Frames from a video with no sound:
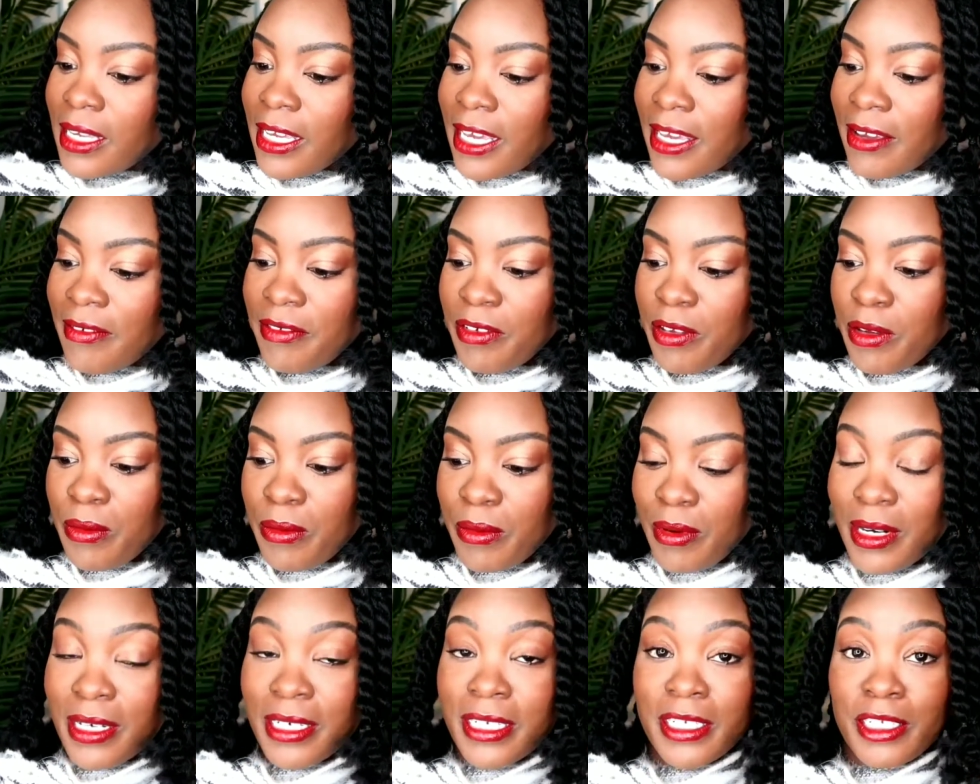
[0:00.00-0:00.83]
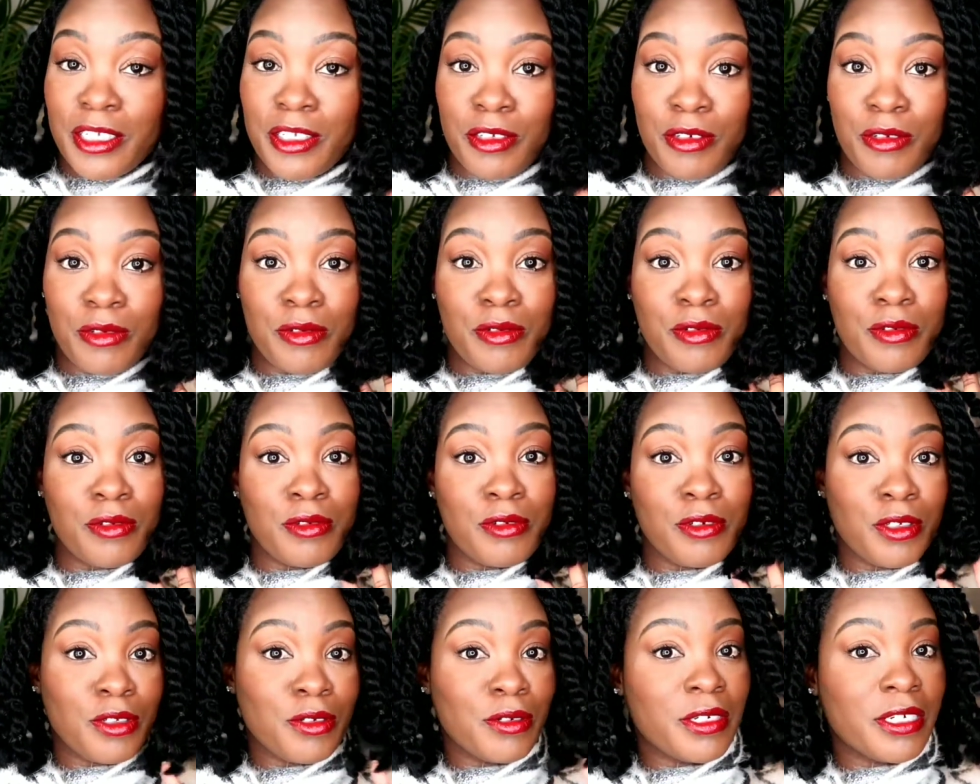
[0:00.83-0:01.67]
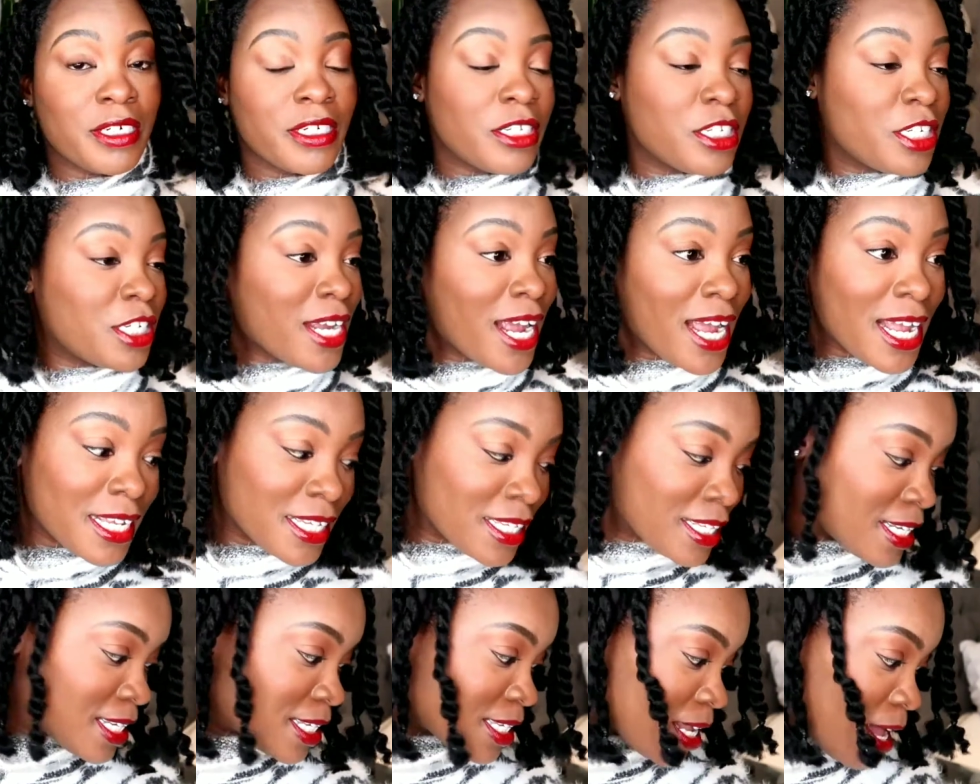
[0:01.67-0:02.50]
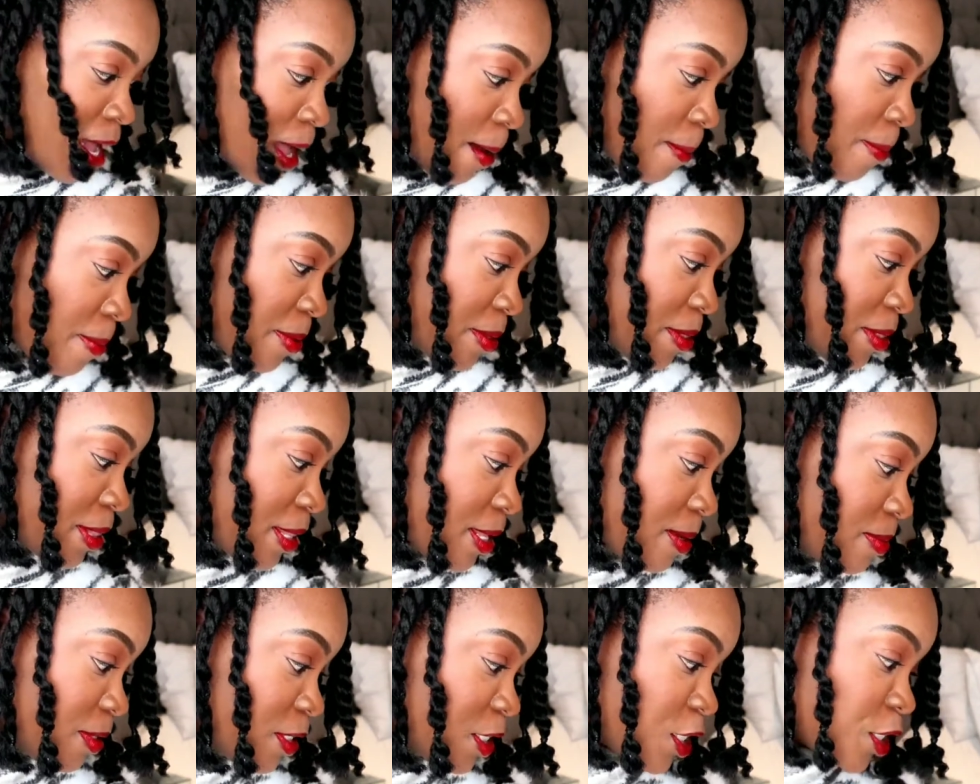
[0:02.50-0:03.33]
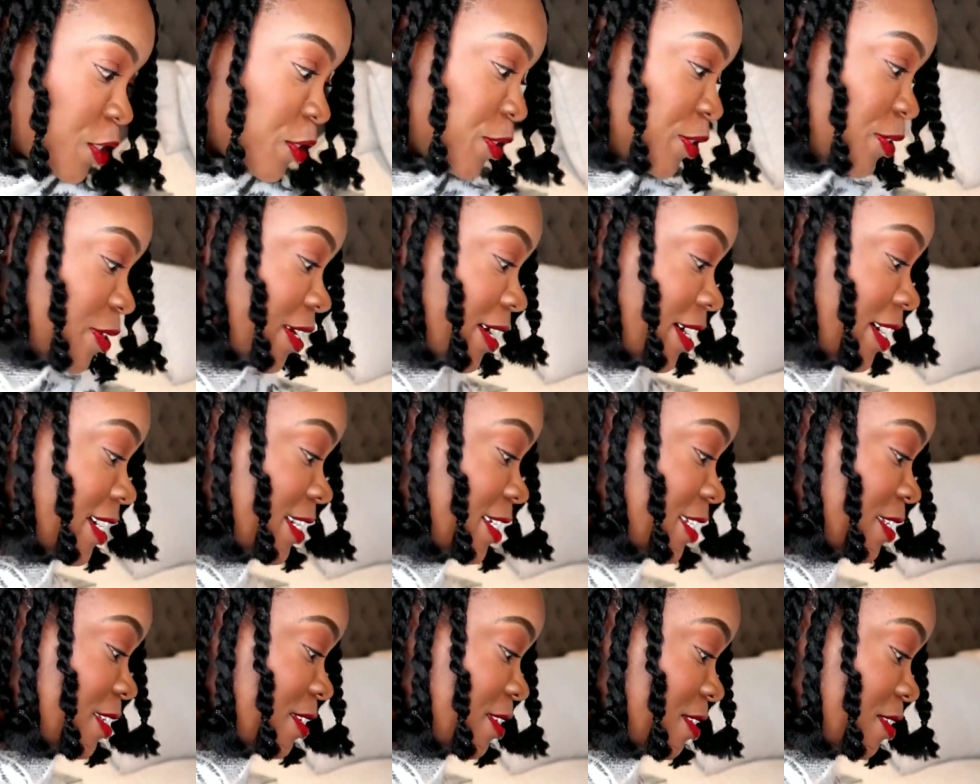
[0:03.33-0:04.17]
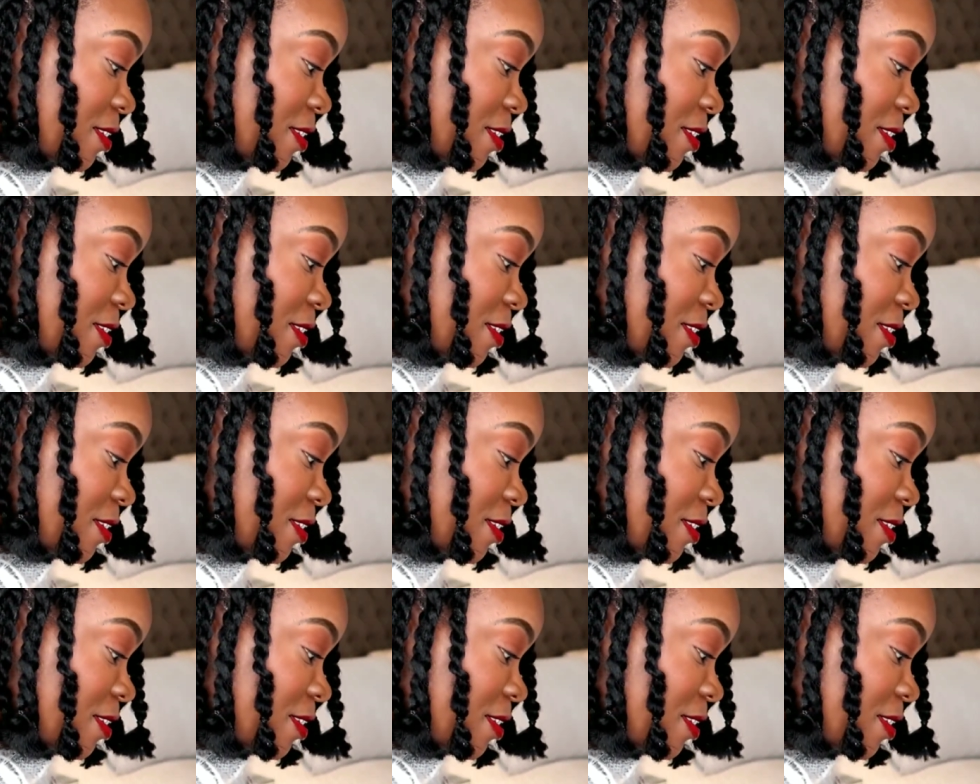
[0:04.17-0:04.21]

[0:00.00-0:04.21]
If you wanted to, you could jazz this up. Let me show you guys